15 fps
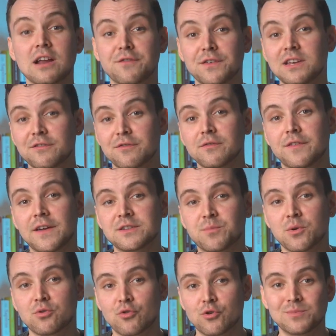for different
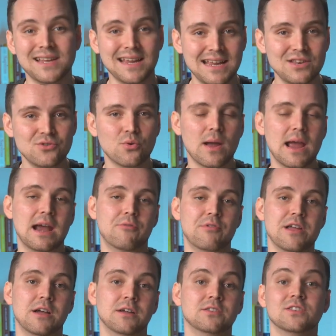Facebook groups in your
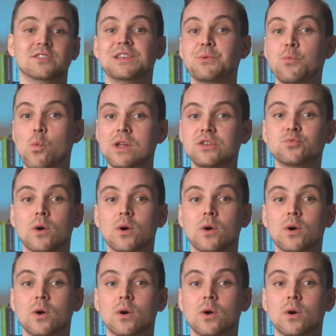area to see which